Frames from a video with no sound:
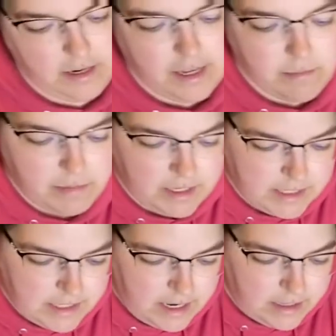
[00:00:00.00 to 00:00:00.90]
up
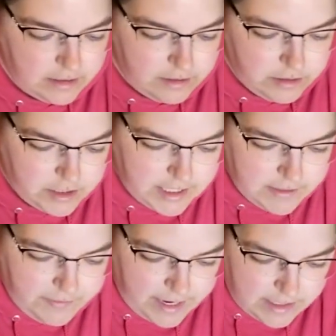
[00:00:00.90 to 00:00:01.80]
because hot glue dries
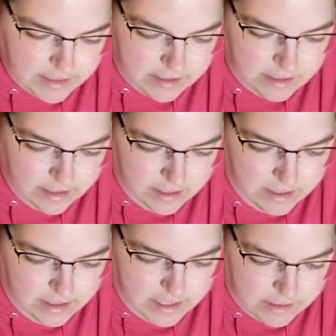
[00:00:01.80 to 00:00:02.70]
fast.
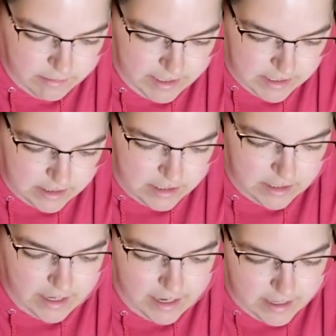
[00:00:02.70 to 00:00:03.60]
That's why it's
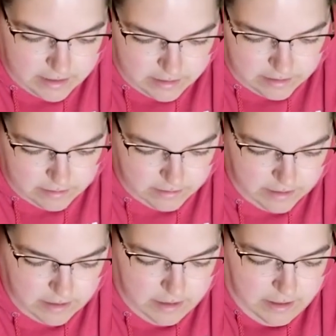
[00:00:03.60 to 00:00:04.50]
called hot glue.
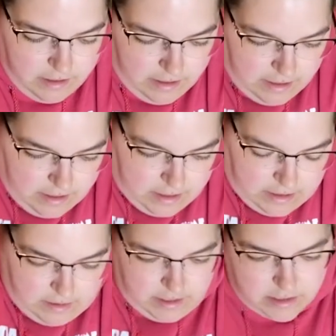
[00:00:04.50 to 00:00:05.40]

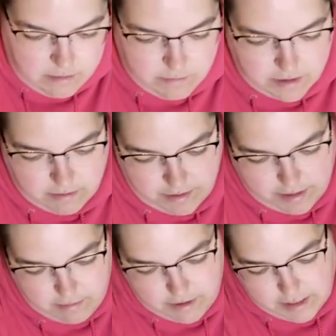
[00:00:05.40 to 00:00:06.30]
You need to work with
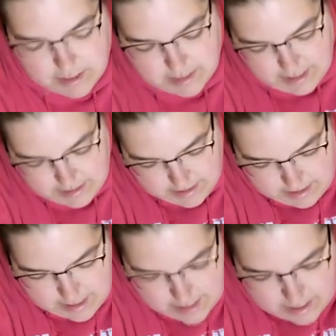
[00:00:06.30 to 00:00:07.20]
it while it's nice and
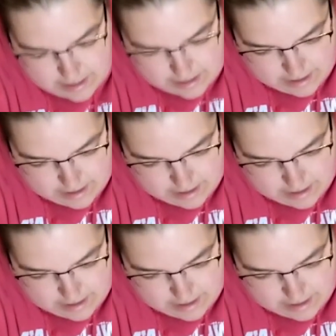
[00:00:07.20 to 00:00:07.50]
hot.